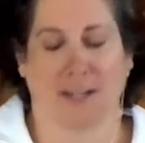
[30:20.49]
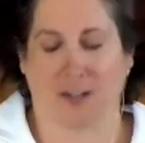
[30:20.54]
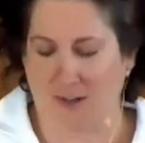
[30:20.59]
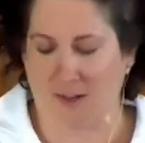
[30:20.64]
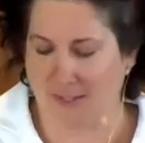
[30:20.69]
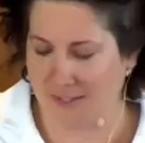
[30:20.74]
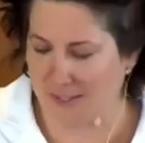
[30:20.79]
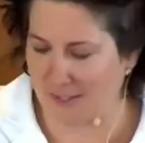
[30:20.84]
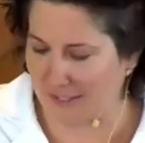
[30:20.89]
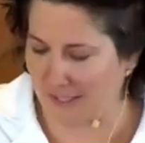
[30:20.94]

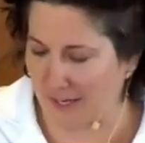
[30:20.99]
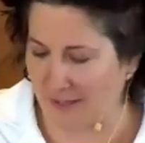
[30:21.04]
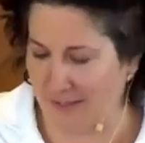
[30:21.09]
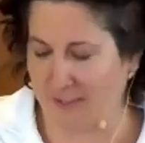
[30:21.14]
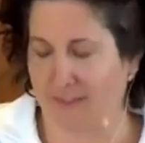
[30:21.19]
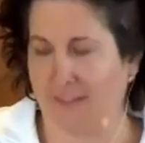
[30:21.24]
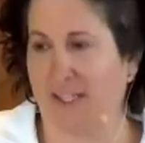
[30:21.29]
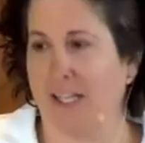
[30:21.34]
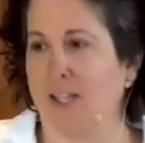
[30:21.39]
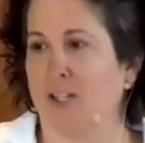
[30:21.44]
constant
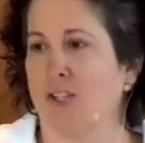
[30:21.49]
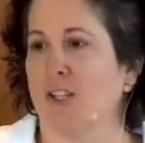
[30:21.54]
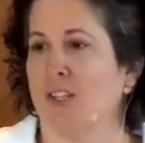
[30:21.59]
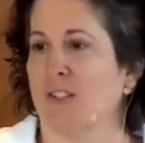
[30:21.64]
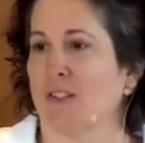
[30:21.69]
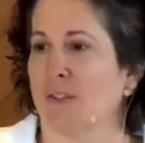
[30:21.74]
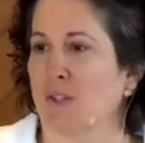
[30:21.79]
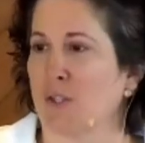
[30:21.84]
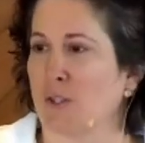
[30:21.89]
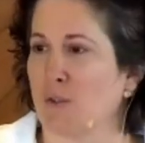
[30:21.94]

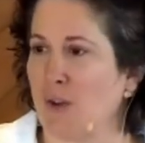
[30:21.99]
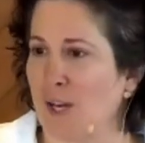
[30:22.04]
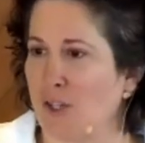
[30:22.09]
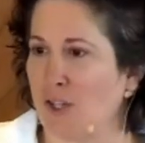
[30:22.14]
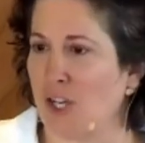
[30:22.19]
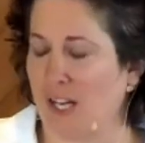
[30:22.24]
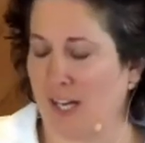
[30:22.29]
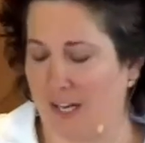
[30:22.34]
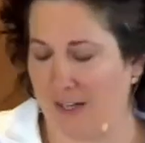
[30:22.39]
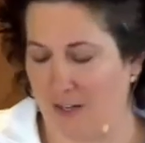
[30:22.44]
calculations and
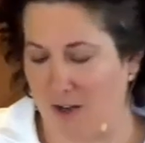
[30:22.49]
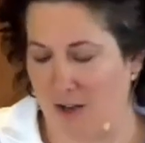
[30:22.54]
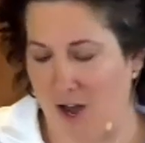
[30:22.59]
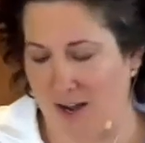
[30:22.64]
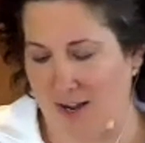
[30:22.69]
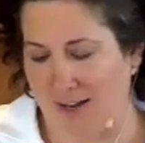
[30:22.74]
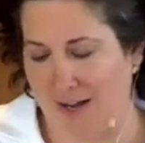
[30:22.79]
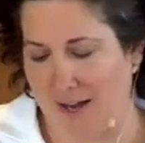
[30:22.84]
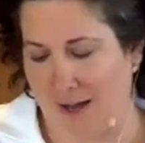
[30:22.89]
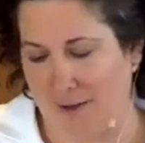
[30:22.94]
stretching and
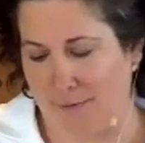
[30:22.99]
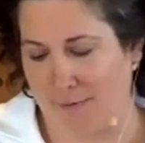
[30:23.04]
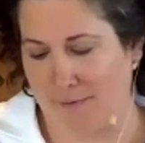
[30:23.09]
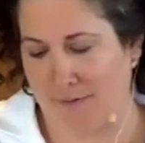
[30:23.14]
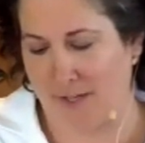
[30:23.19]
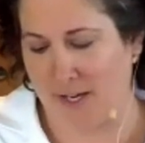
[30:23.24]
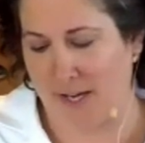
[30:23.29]
not enough.